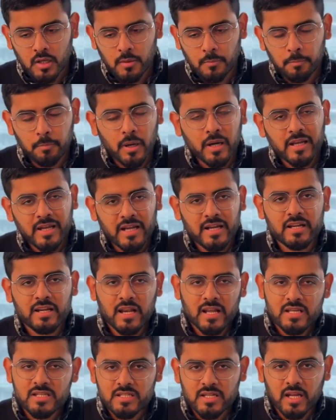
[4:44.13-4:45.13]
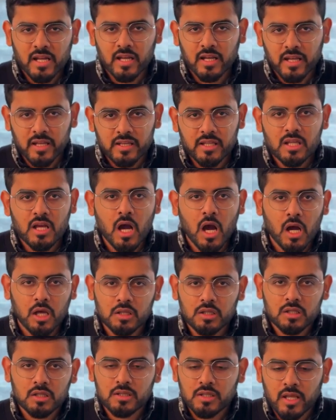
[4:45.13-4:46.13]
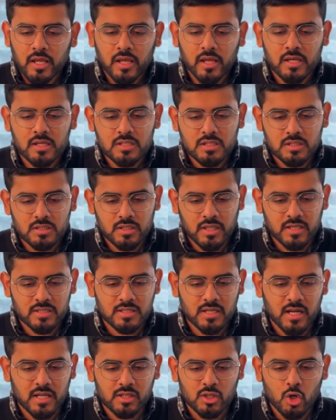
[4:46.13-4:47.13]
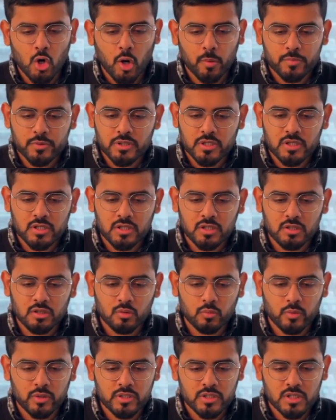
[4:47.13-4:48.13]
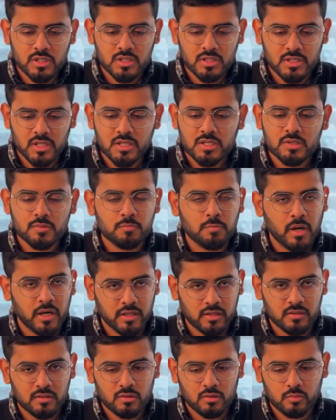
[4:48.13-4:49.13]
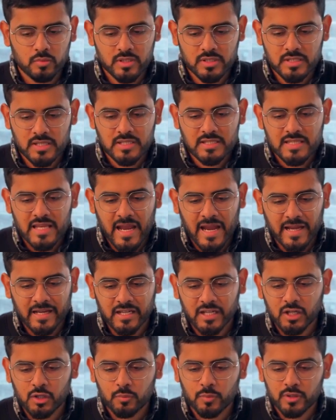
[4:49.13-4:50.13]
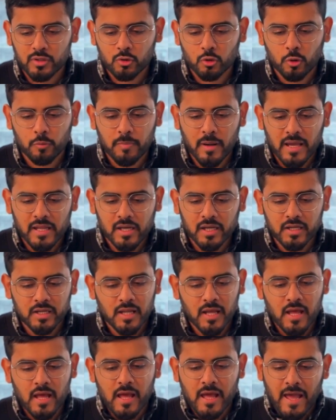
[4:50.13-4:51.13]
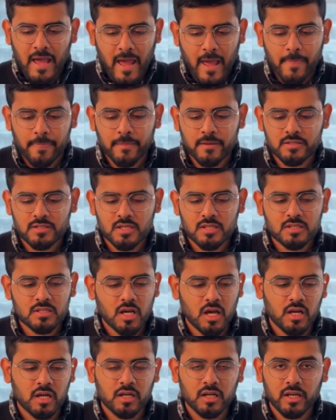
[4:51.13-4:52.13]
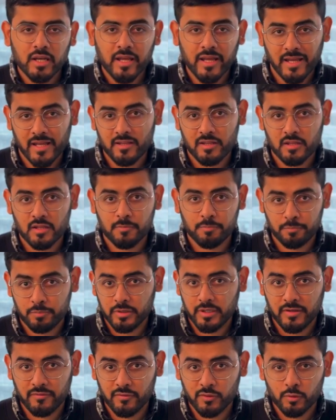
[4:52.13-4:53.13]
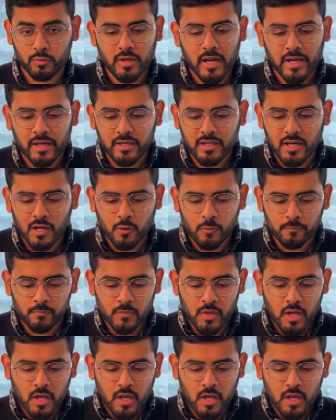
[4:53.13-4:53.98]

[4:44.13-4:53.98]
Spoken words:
But interestingly, the other thing is there's another option here, which is this button which says edit with Copilot, and this is currently in the preview right now,